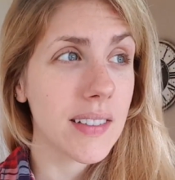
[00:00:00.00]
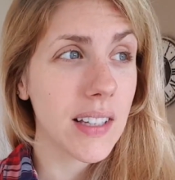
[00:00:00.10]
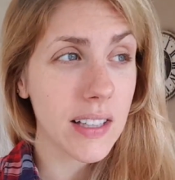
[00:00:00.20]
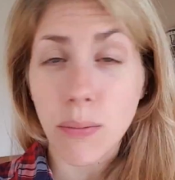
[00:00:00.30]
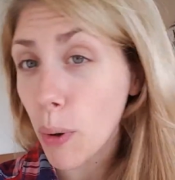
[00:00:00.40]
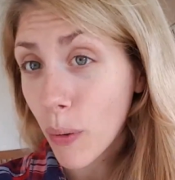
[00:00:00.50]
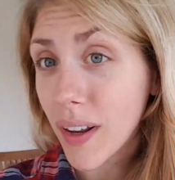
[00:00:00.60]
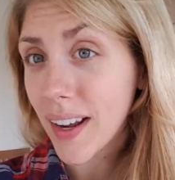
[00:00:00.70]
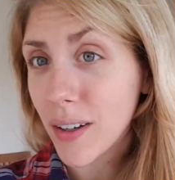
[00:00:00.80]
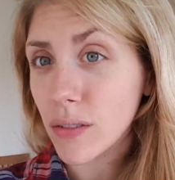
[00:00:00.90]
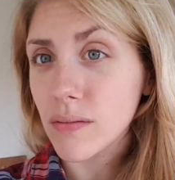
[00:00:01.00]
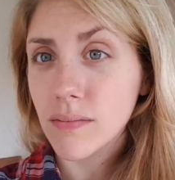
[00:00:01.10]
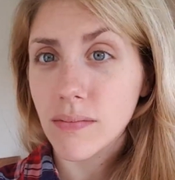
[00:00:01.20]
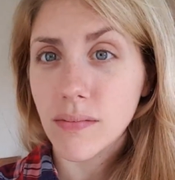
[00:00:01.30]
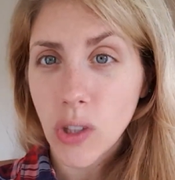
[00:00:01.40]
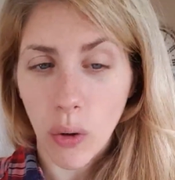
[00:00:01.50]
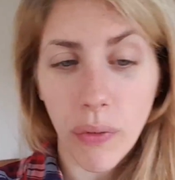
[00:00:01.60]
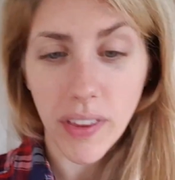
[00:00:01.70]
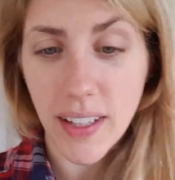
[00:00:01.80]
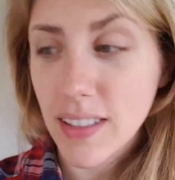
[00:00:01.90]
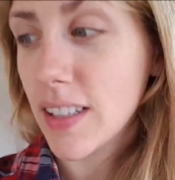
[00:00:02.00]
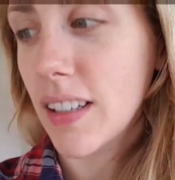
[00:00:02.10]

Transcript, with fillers: Sun's poking out. Hopefully that's the